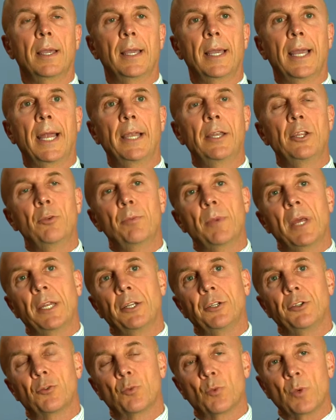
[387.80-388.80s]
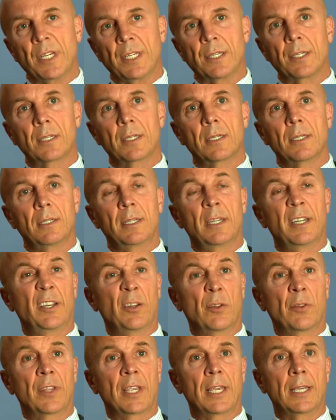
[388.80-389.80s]
How do you manage risk in a
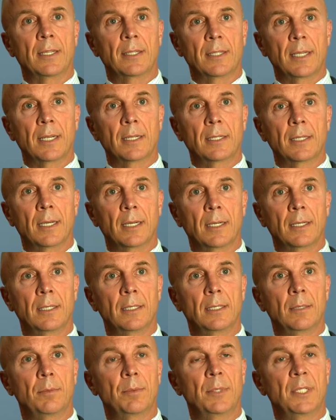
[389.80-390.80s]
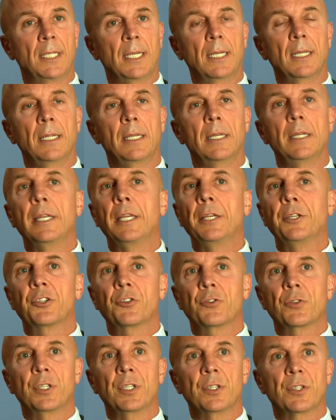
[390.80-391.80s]
healthcare sector, particularly in an
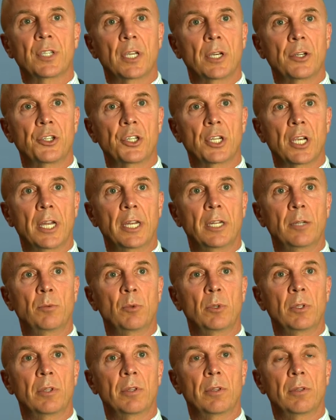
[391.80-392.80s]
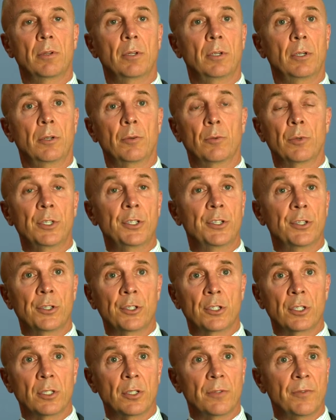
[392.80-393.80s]
industry associated with
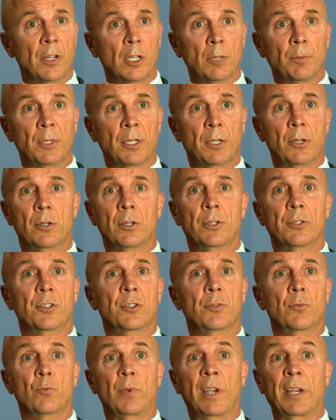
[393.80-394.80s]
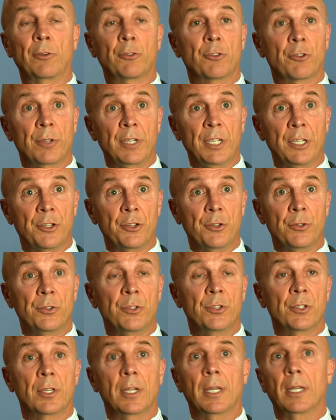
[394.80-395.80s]
research and development costs, regulatory
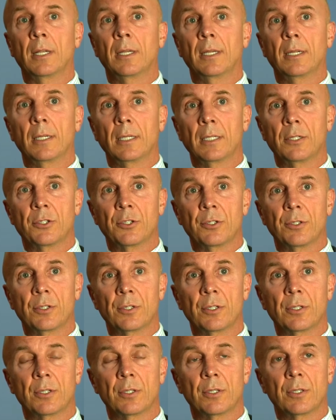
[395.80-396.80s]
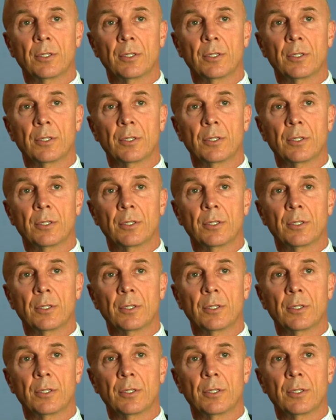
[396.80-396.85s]
issues and legal issues?